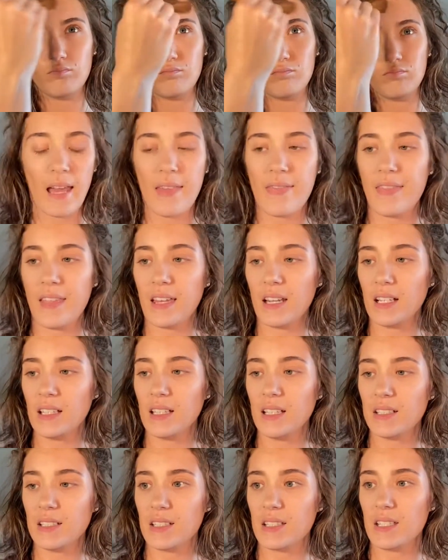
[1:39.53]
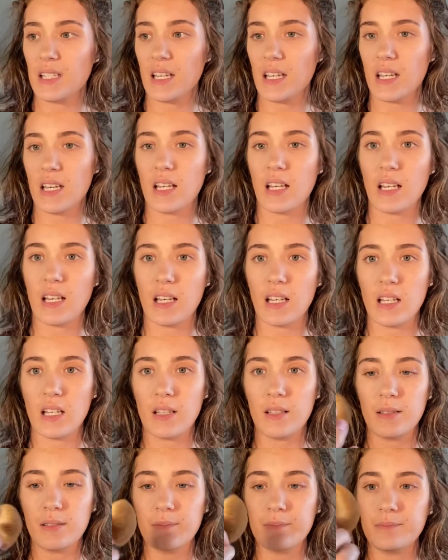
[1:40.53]
And then I like to take
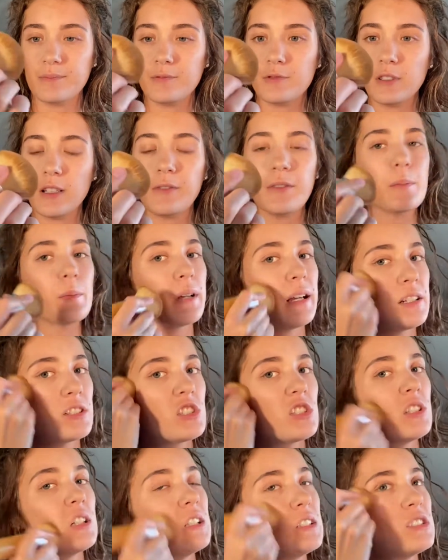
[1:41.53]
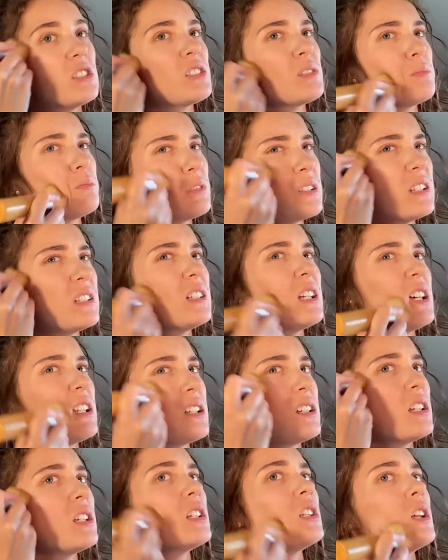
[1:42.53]
a fluffy brush and just blend that
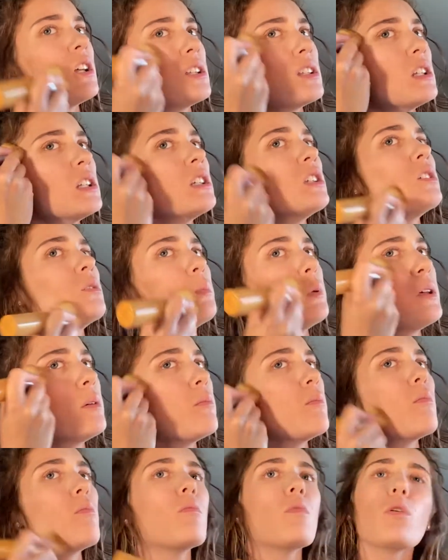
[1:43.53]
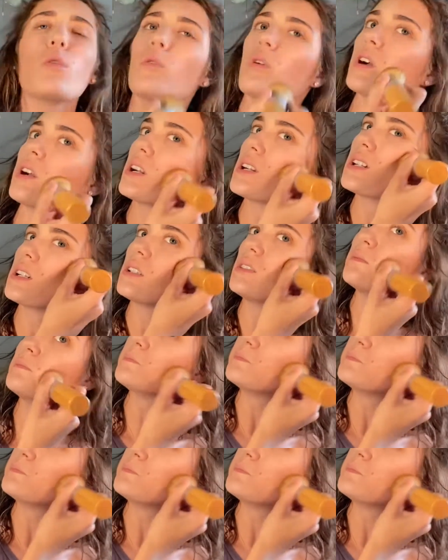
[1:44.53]
in a little bit more.